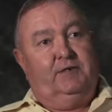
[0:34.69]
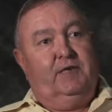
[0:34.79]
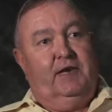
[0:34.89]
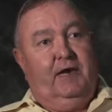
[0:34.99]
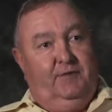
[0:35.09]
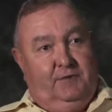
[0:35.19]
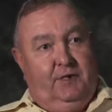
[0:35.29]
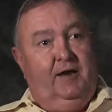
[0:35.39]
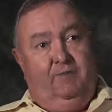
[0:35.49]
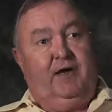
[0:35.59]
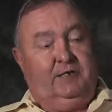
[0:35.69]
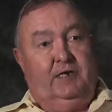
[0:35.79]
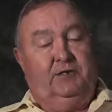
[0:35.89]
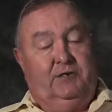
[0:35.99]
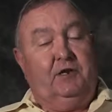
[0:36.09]
they get the side effects
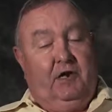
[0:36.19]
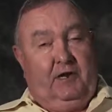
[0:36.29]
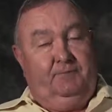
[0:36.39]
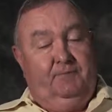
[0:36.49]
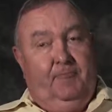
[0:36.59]
instantly